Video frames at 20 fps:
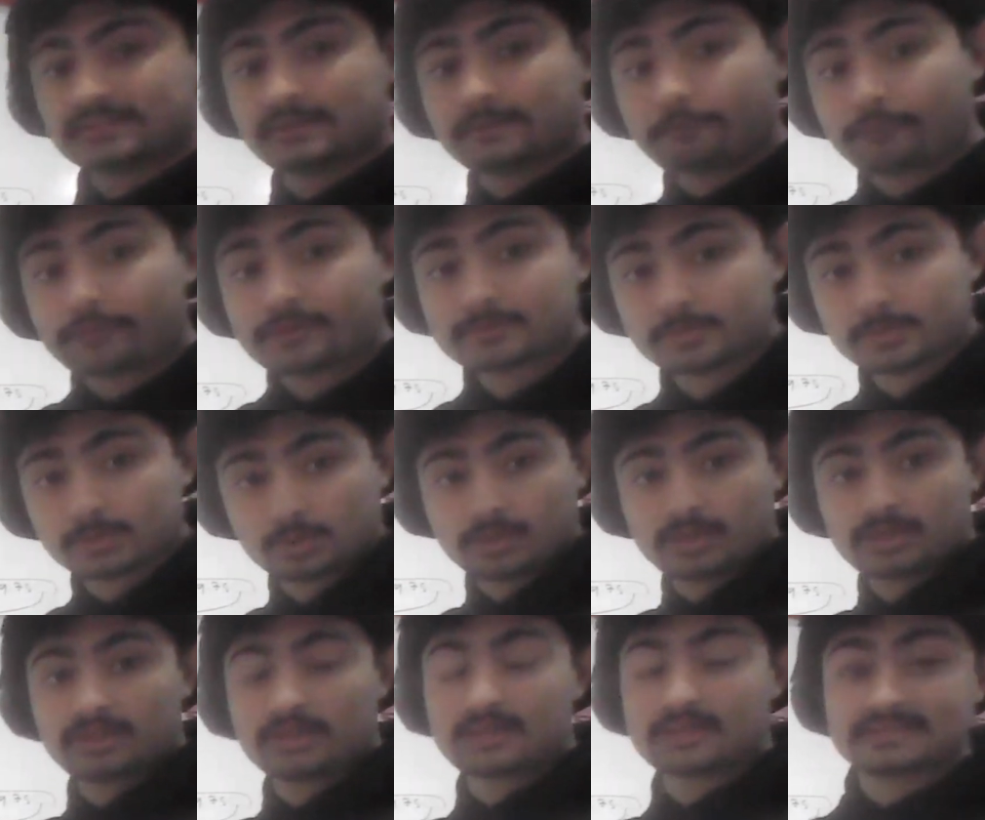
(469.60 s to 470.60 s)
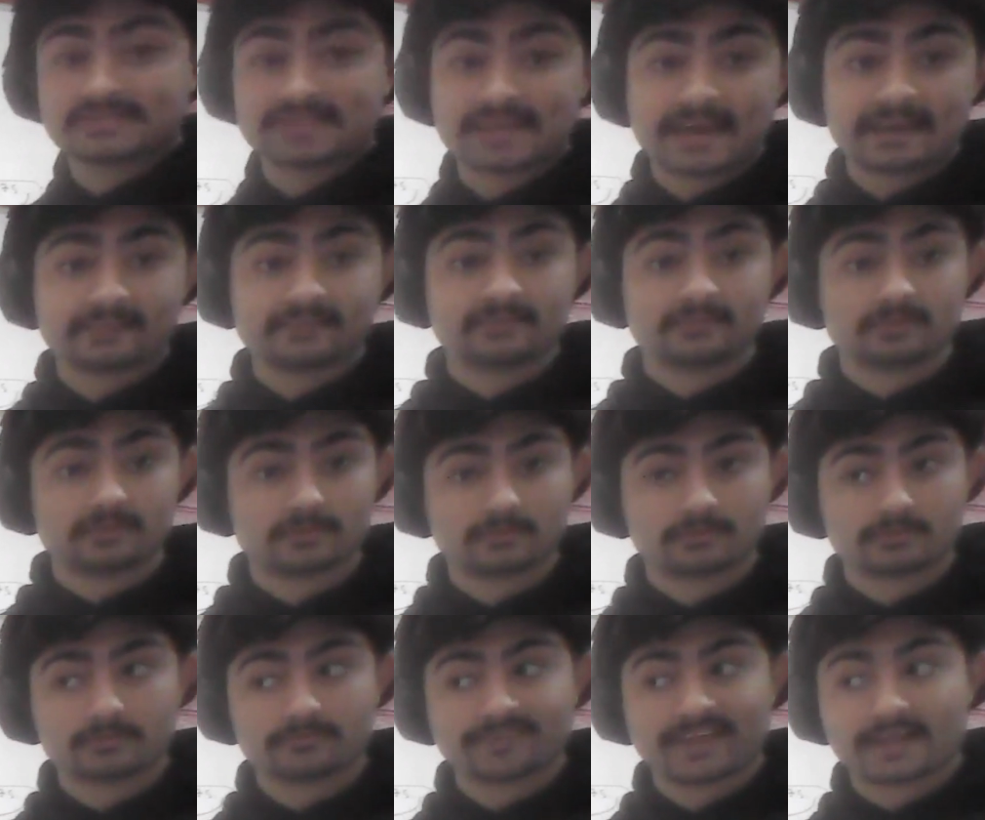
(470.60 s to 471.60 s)
the difference between the exact
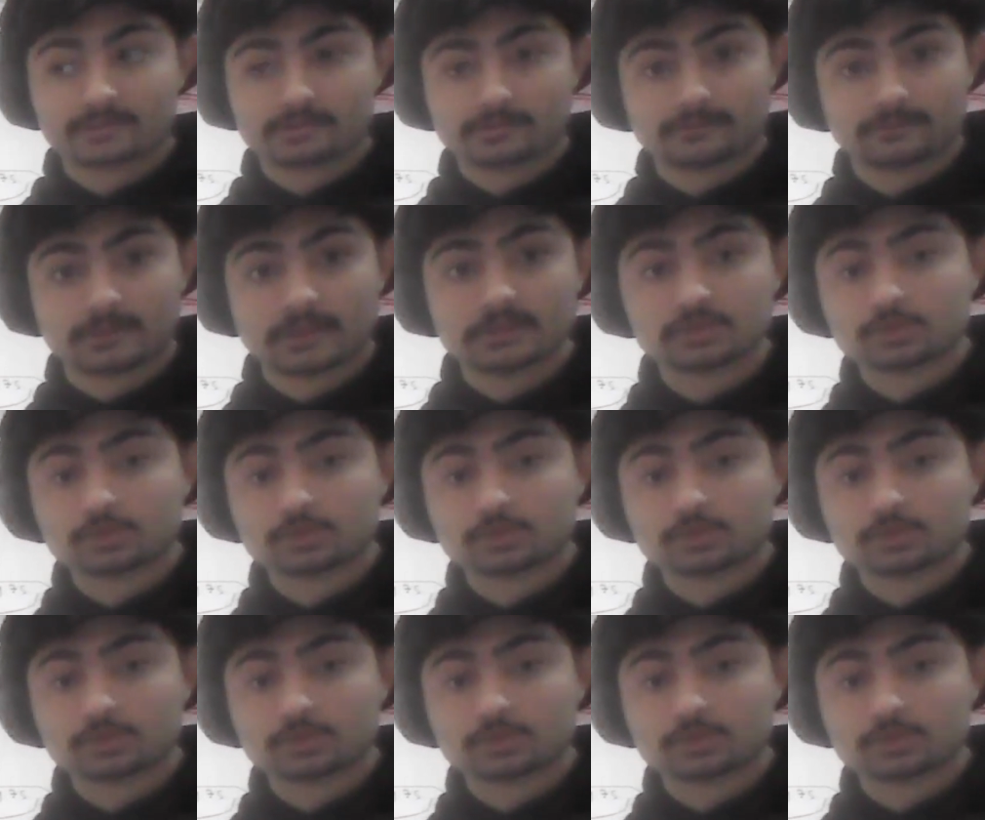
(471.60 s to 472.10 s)
value of the